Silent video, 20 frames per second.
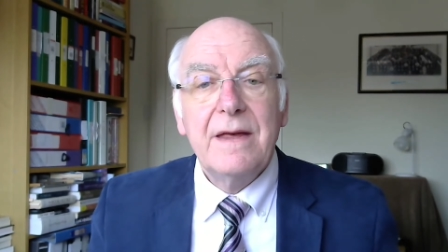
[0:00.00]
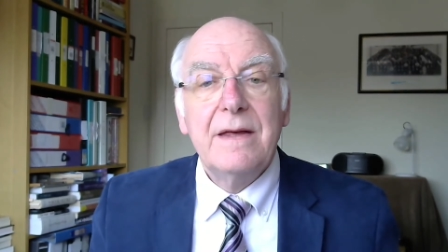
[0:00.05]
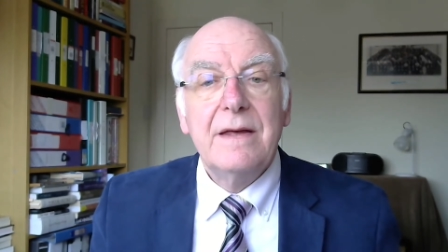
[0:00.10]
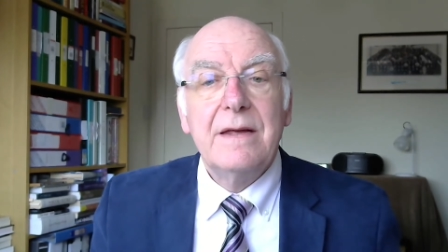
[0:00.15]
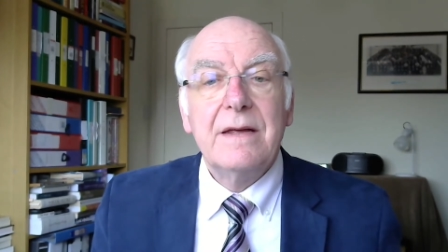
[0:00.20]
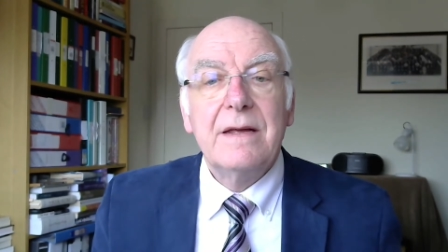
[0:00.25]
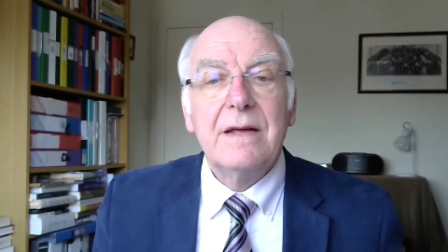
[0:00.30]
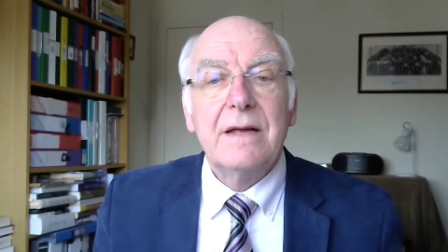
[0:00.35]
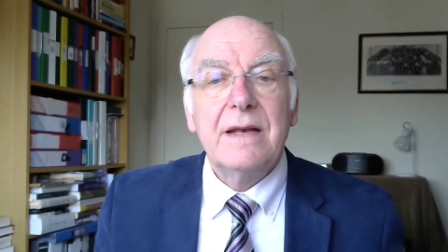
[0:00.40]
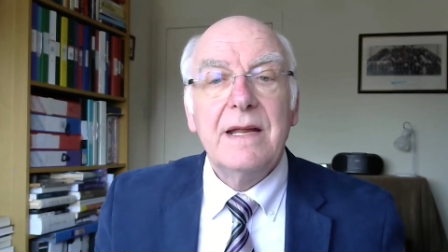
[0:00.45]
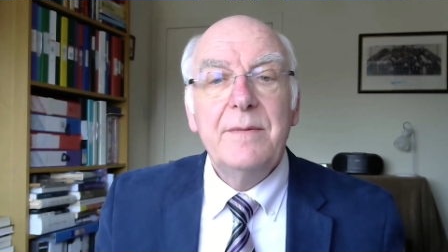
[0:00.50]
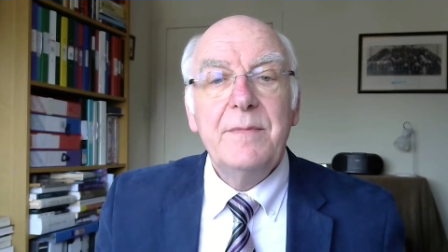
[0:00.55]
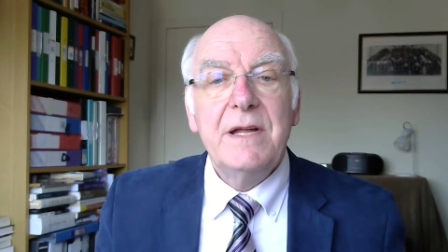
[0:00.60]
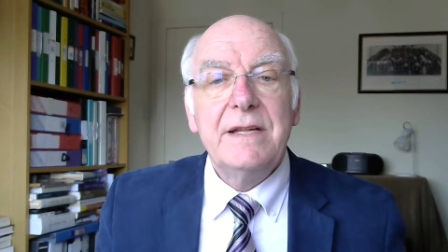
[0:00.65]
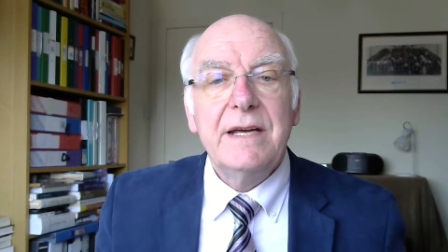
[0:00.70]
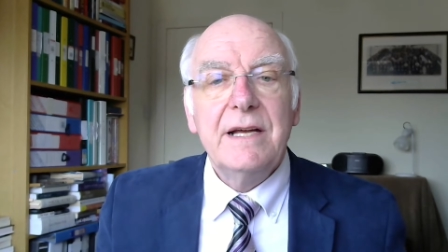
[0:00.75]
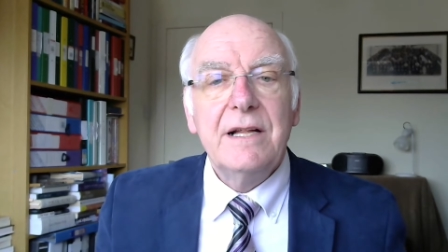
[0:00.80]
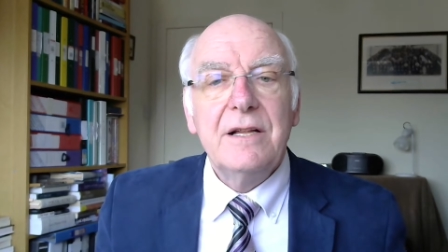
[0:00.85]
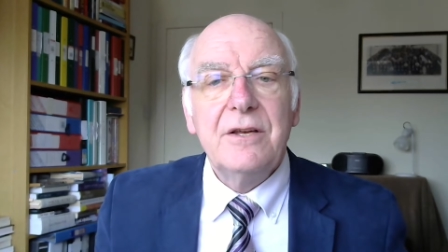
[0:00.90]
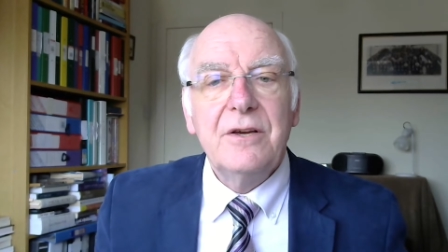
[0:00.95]
Let me
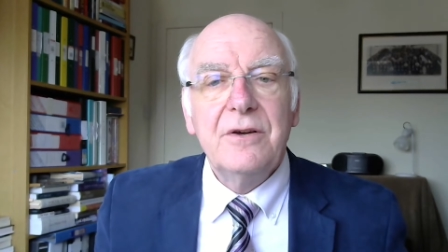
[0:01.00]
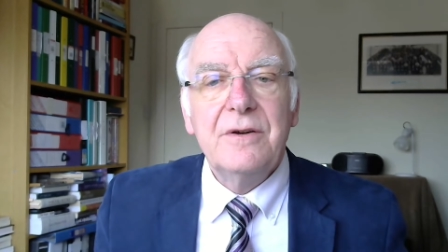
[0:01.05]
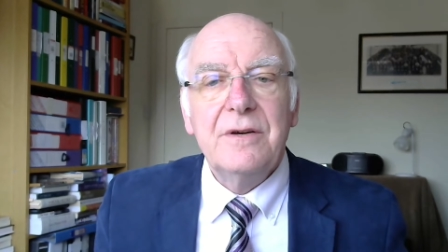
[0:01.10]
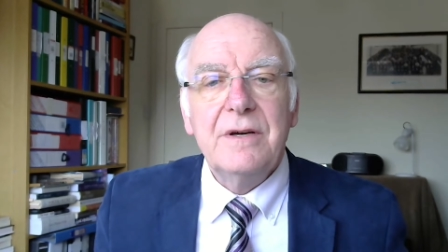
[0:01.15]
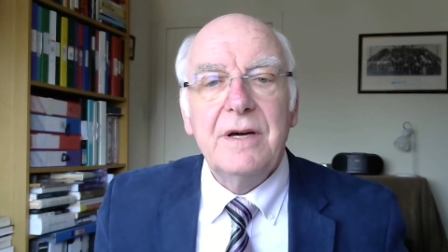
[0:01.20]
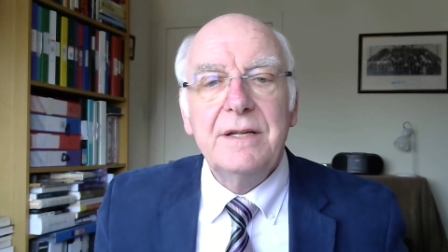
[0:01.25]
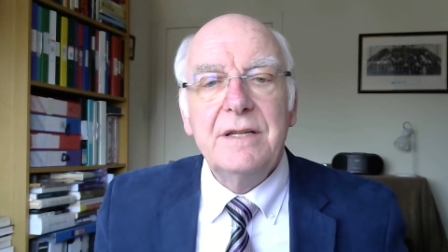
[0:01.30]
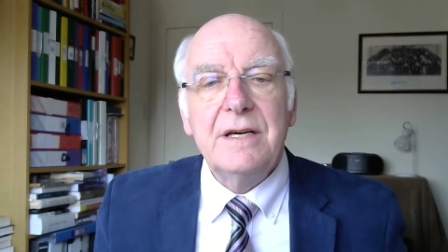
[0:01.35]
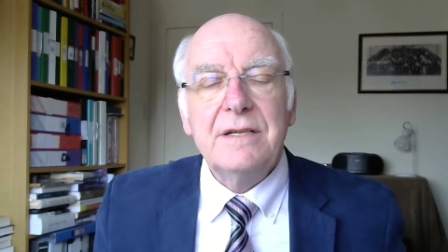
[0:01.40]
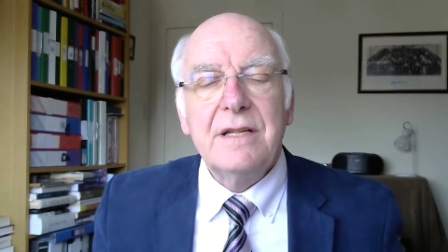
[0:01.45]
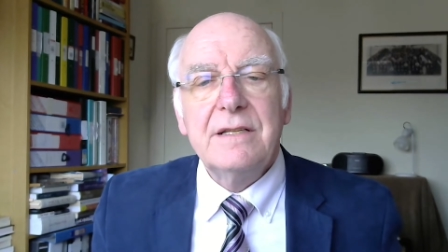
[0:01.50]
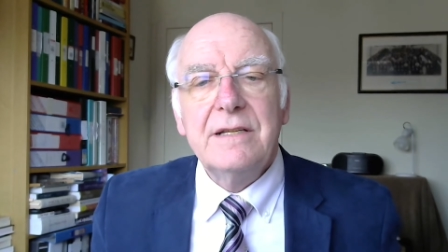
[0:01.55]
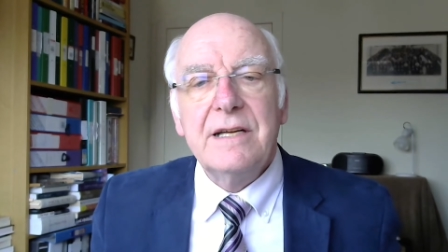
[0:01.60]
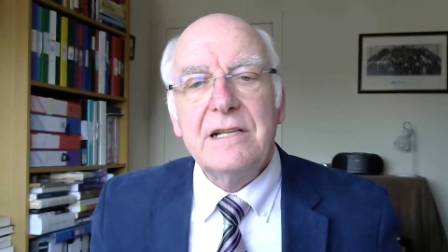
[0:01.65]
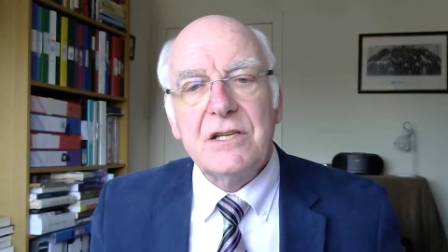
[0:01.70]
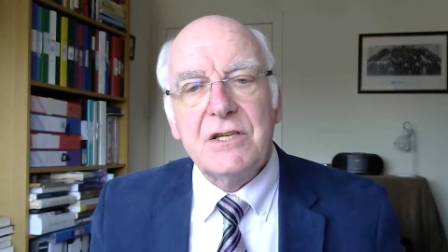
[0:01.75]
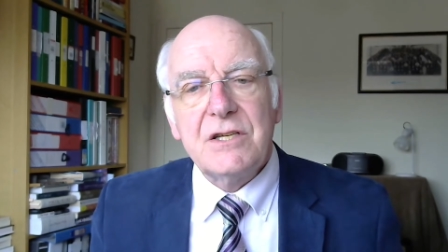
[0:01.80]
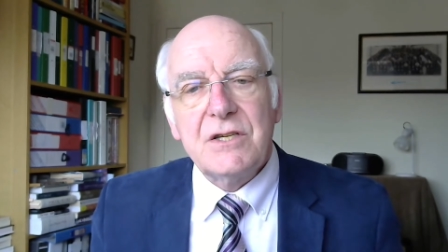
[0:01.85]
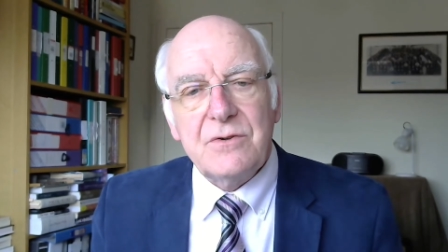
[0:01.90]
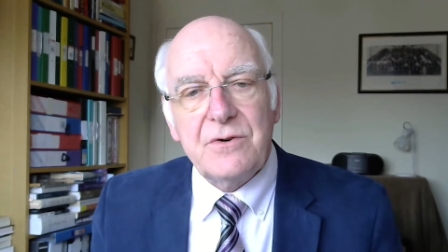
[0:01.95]
tell you another little
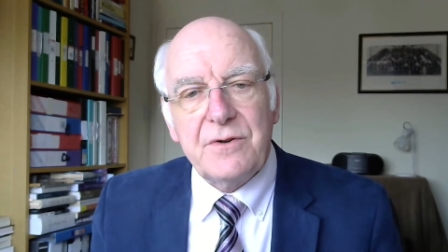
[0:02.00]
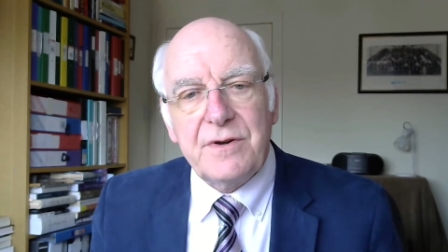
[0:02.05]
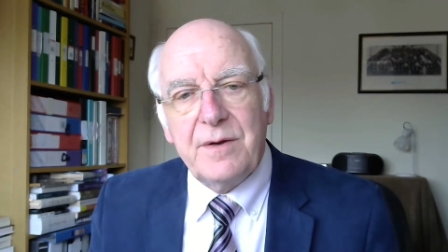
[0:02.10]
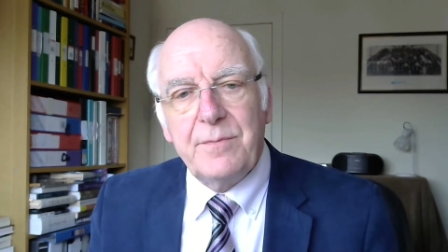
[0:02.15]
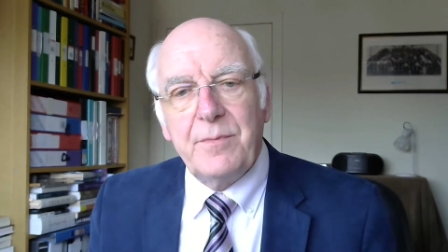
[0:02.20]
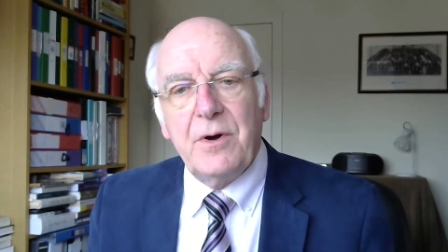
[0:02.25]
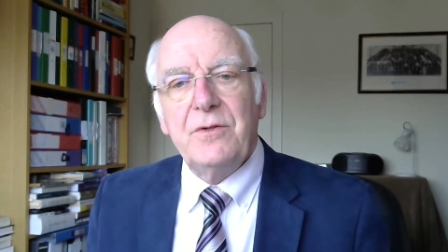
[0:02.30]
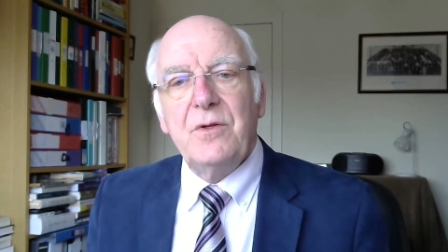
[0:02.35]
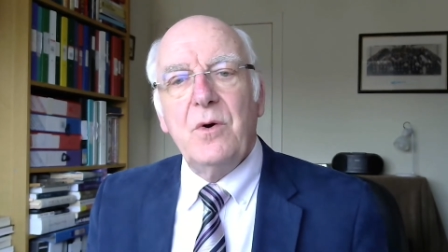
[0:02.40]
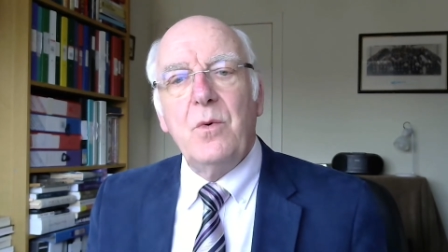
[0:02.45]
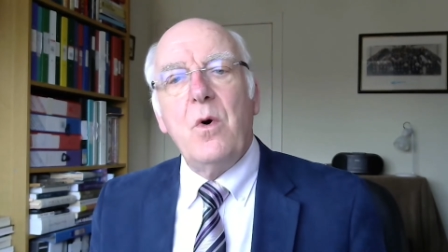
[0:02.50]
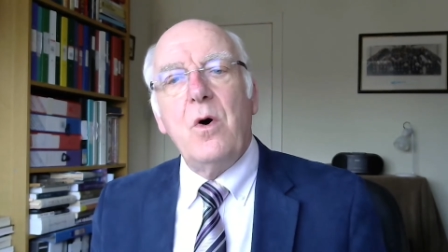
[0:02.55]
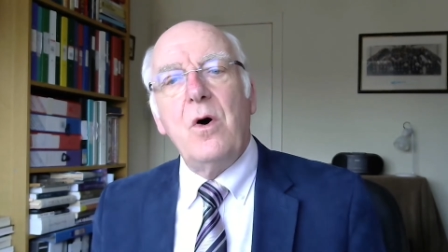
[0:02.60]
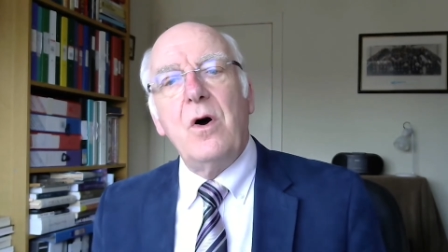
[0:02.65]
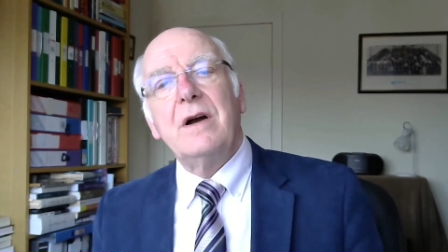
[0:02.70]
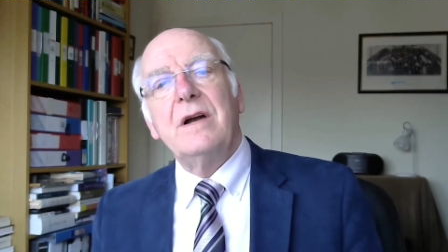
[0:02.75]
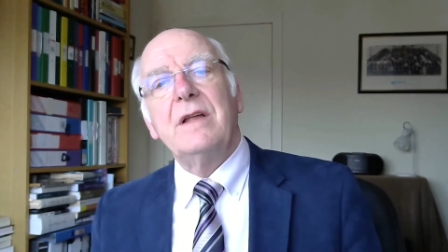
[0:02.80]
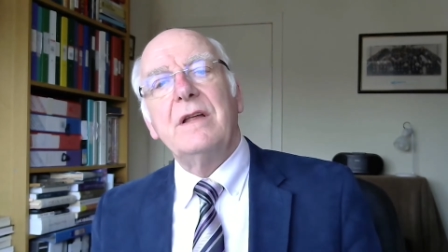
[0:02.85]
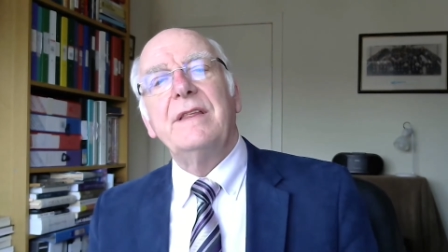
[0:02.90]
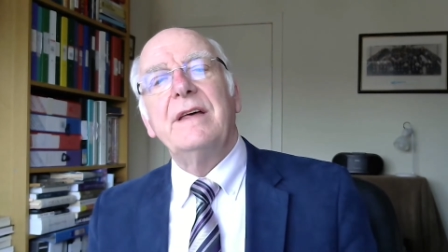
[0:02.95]
story about the
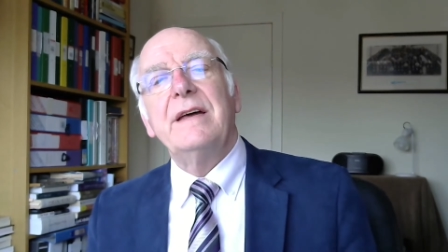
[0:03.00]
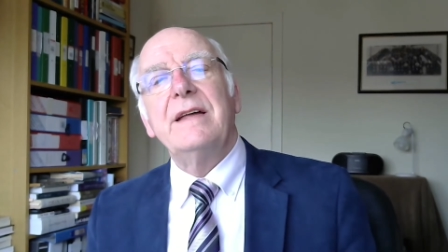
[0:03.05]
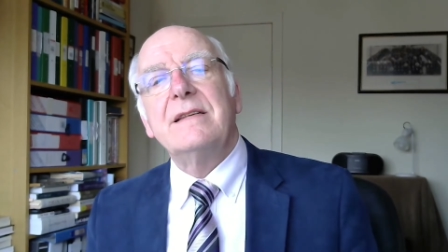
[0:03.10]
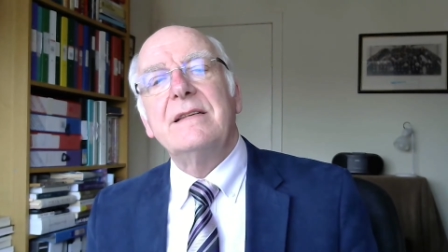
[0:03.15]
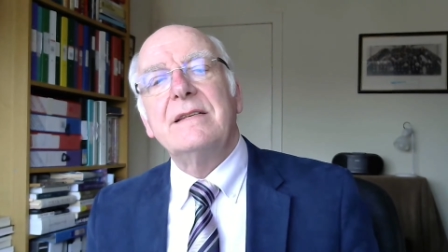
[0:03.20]
war that